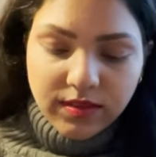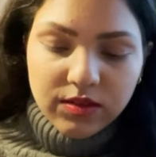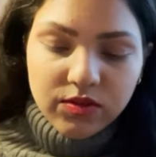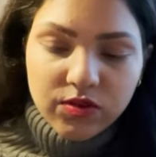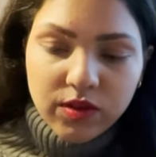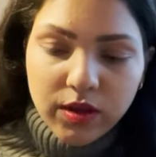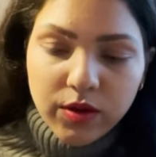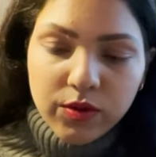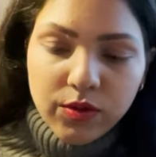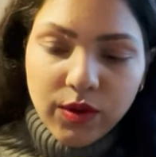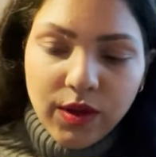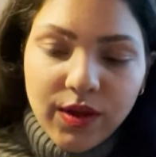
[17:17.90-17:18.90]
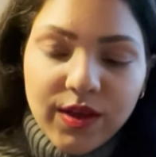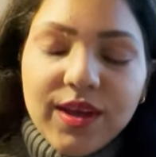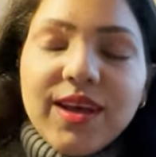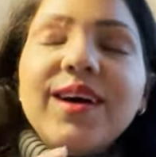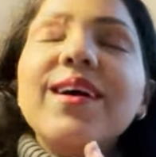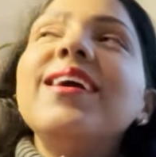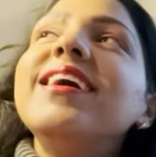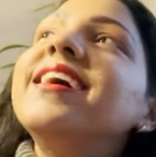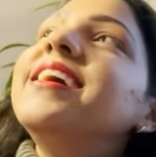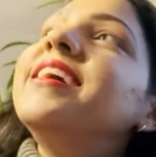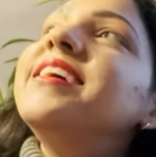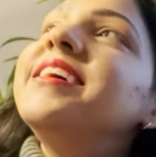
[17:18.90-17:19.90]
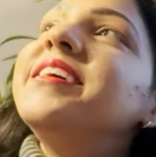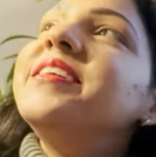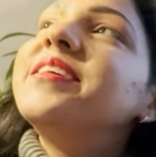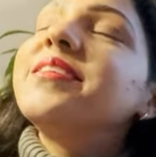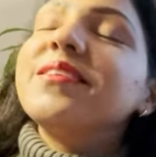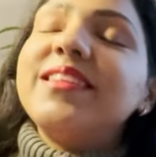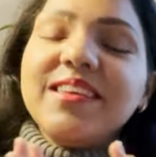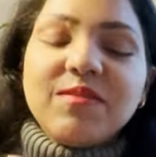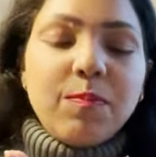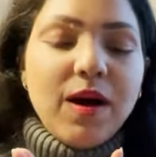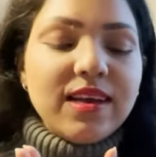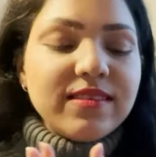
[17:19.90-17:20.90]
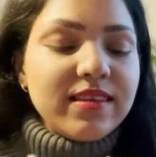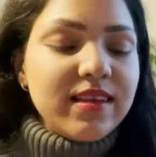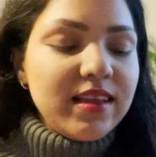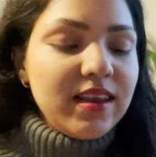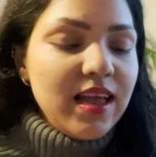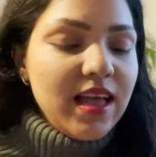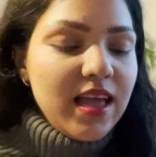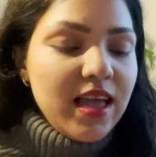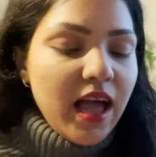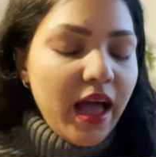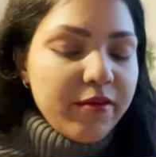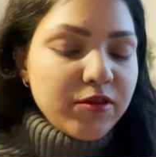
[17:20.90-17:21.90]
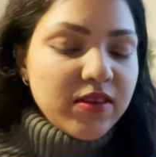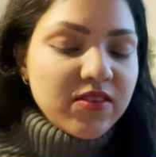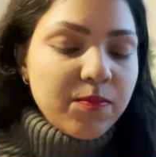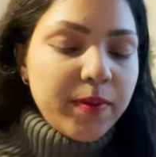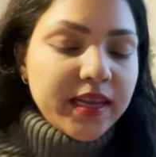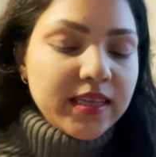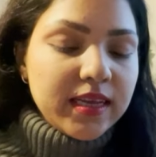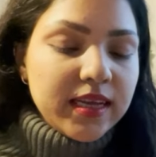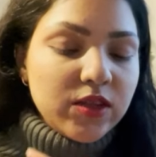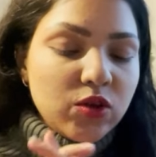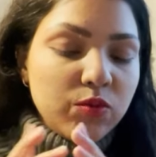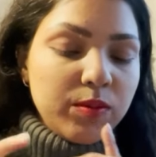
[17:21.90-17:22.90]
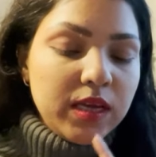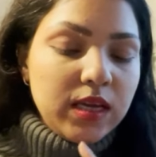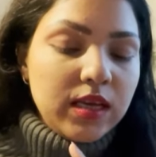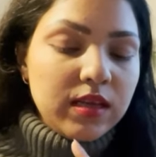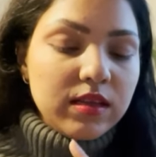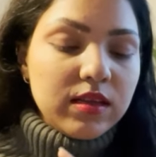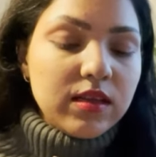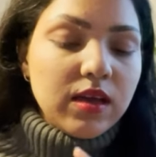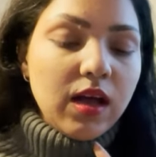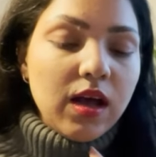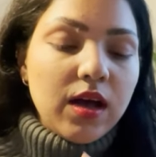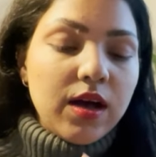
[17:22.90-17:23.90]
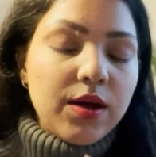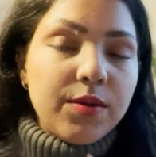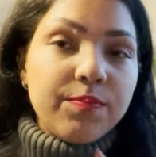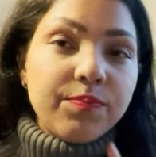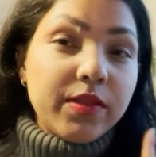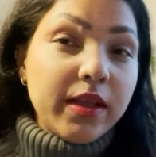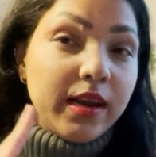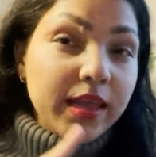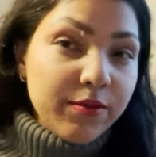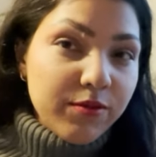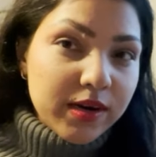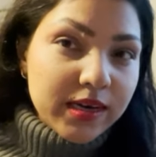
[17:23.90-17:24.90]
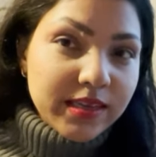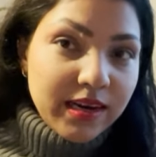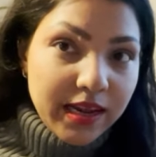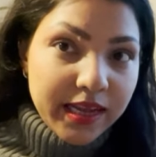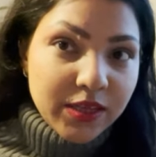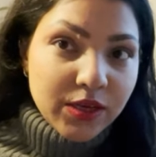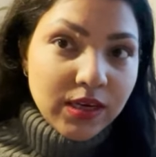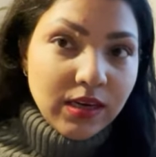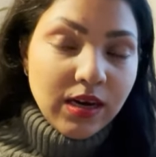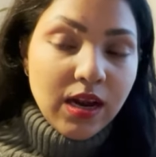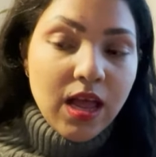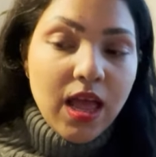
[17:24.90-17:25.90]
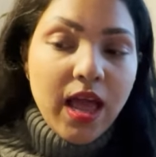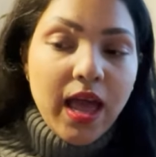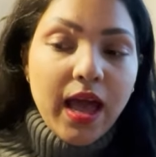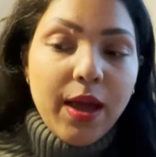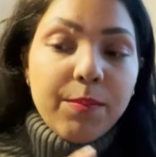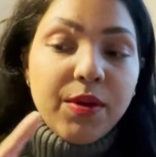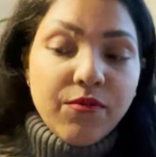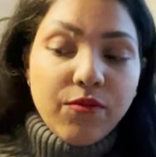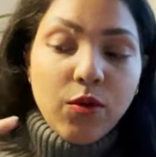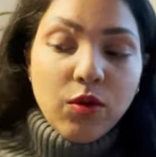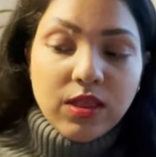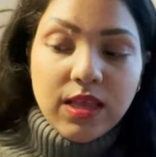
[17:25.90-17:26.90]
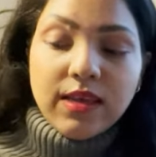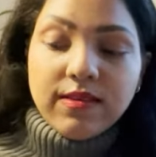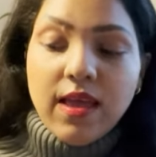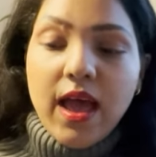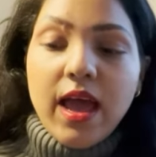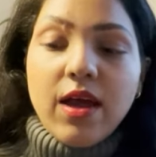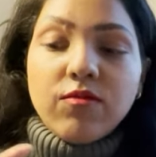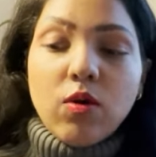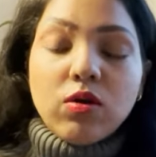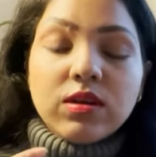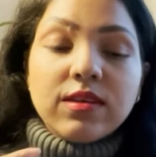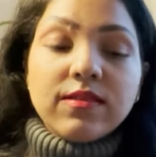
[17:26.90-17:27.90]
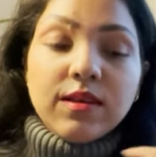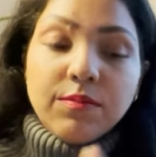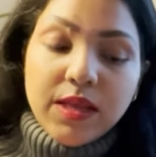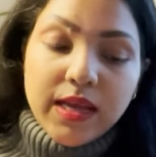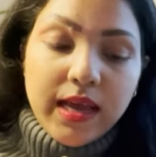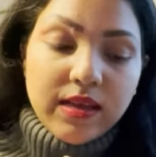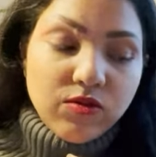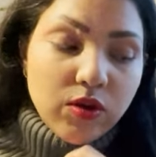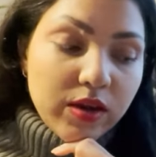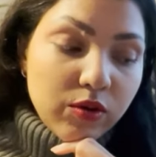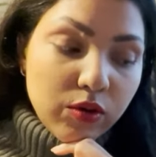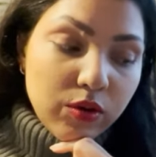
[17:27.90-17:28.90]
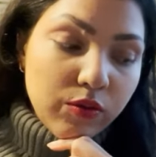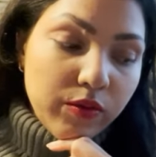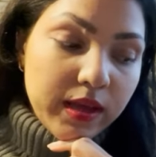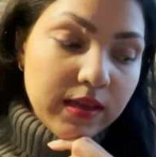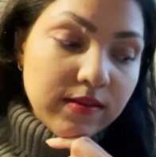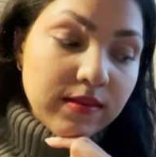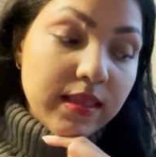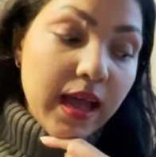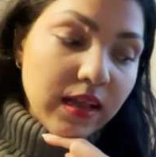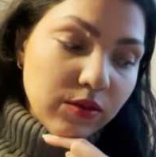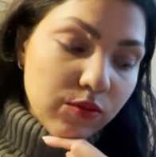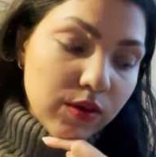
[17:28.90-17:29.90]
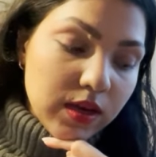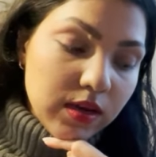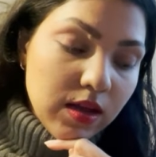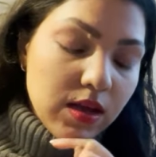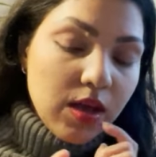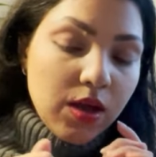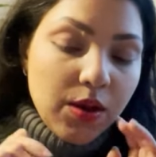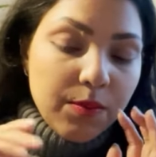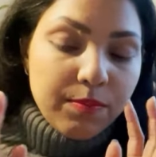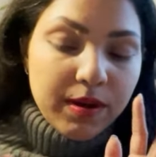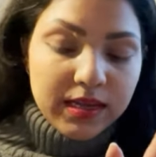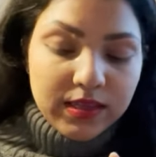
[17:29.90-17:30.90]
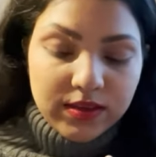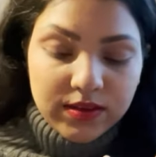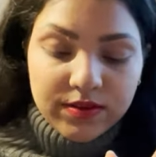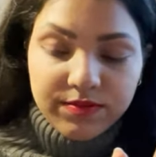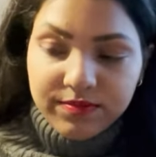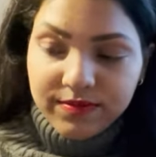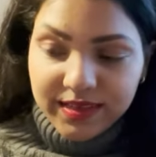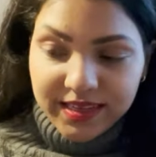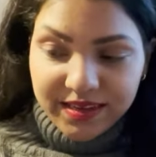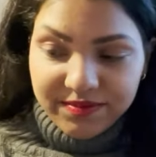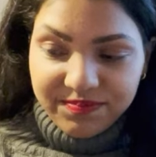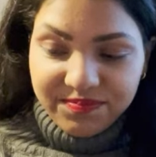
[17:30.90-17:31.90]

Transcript: So so this parcel, I was expecting it to be delivered later. Before this, I have ordered something else, so I don't know where is that one, but yeah.